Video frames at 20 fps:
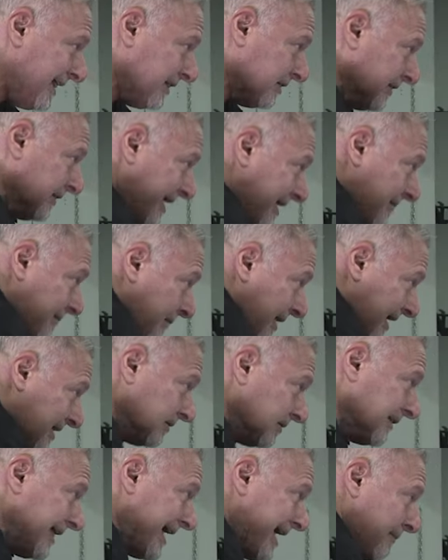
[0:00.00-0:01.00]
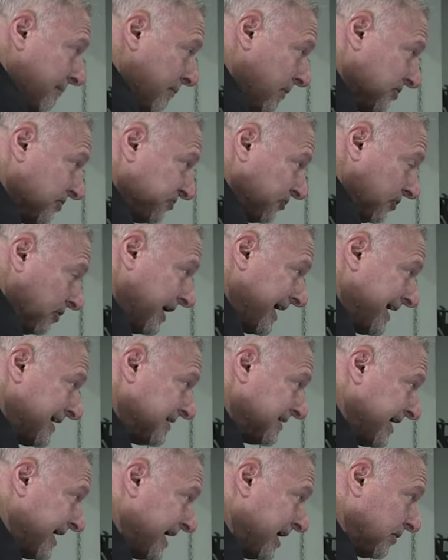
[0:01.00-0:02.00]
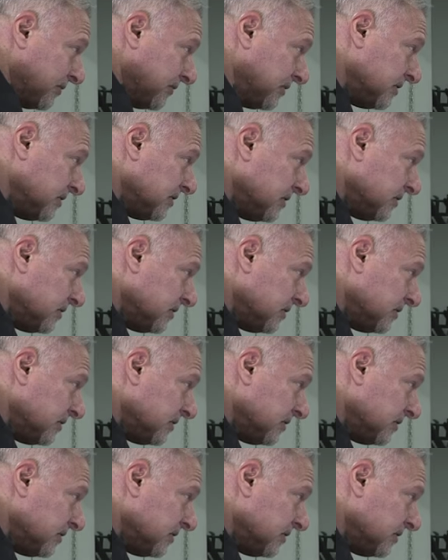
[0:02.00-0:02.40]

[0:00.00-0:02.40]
I let my lat muscle hang down.